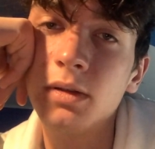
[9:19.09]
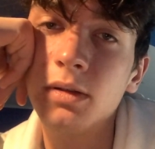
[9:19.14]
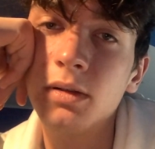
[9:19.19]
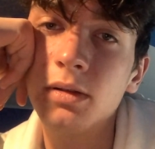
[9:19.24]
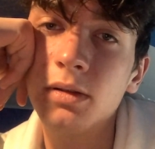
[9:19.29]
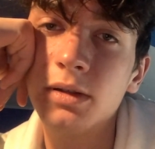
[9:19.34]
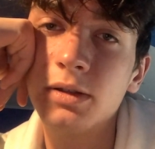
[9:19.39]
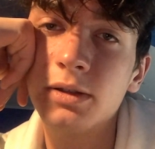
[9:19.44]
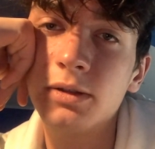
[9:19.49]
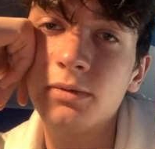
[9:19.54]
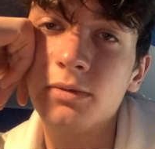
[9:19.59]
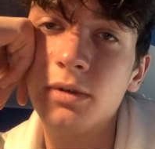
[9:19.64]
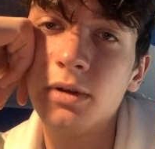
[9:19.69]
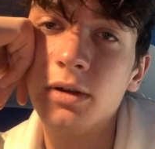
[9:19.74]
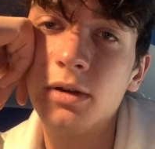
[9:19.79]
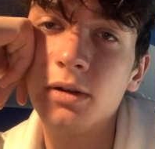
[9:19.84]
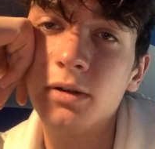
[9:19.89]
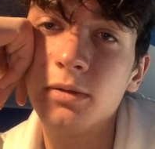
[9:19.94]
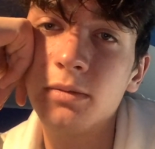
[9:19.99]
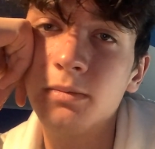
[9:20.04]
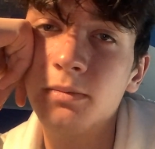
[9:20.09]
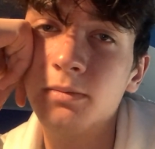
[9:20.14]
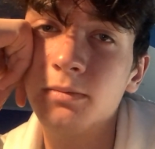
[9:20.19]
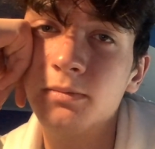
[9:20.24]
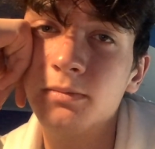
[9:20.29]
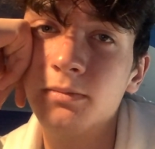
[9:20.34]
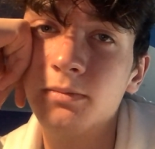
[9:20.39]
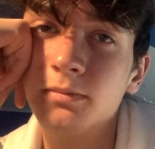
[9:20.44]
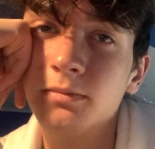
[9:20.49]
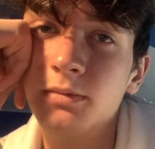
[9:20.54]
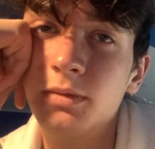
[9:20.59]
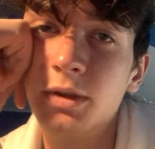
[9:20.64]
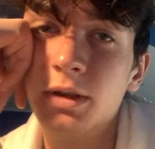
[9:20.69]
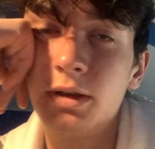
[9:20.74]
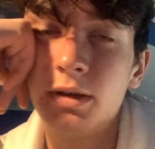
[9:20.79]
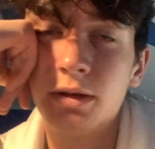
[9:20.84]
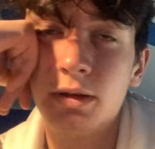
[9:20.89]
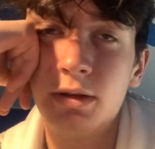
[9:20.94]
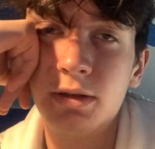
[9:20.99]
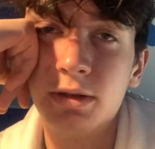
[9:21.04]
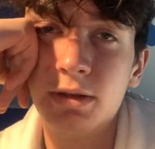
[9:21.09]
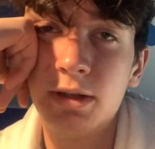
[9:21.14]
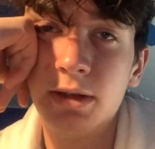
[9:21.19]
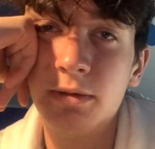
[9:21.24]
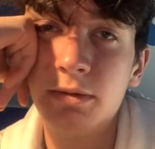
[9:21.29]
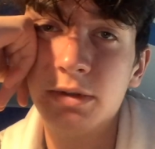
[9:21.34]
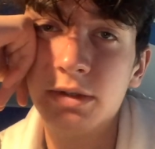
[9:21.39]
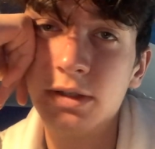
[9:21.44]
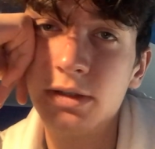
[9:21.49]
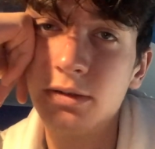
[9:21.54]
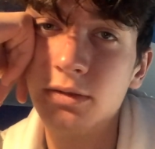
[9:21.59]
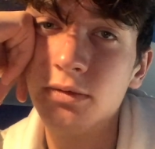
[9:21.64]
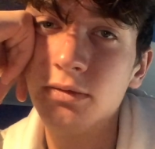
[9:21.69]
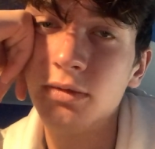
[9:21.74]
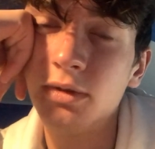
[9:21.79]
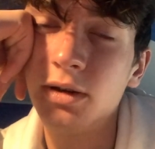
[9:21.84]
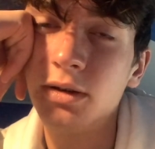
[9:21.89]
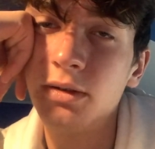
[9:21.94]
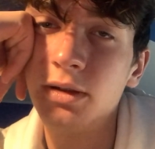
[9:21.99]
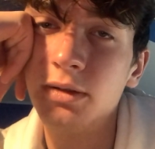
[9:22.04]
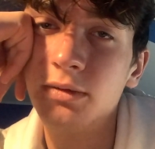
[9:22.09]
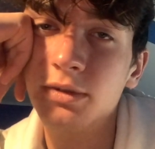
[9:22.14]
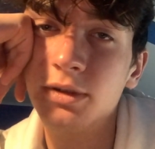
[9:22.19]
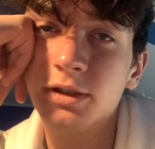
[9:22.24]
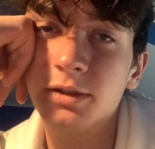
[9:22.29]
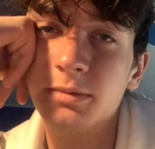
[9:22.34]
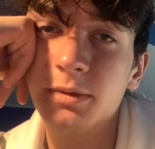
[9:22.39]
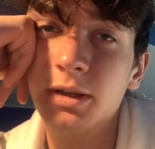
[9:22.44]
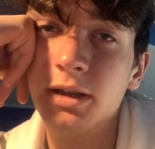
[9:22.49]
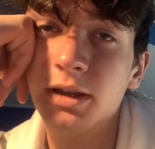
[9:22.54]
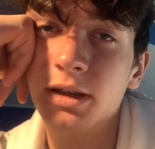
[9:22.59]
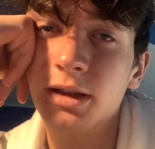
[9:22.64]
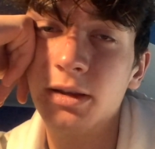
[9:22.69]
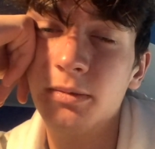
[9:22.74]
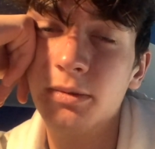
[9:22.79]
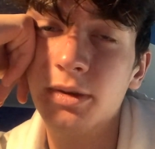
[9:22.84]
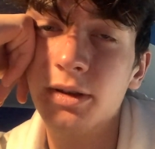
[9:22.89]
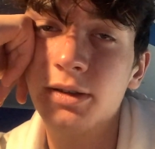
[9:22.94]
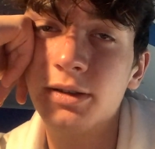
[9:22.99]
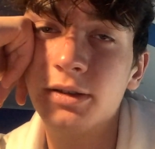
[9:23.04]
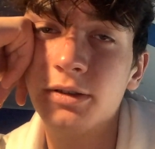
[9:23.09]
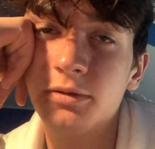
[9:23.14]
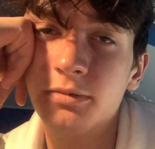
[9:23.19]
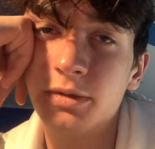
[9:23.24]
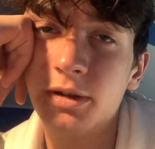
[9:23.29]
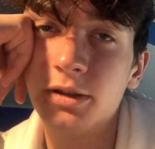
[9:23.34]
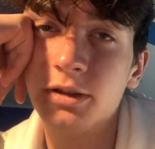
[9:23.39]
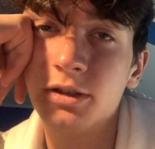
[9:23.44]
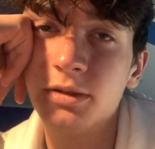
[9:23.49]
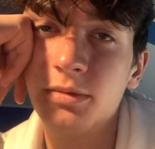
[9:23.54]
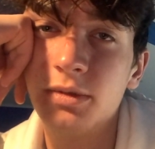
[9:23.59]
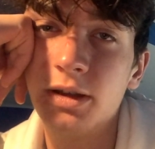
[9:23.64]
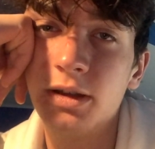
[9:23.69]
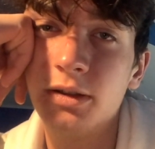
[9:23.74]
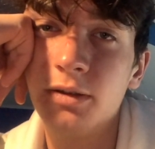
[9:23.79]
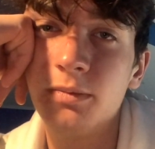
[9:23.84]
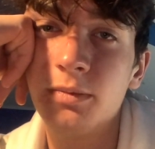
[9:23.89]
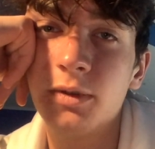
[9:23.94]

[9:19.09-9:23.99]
This is wrong because they would still grow, they would just be inhibited, so they'd probably still be yellow.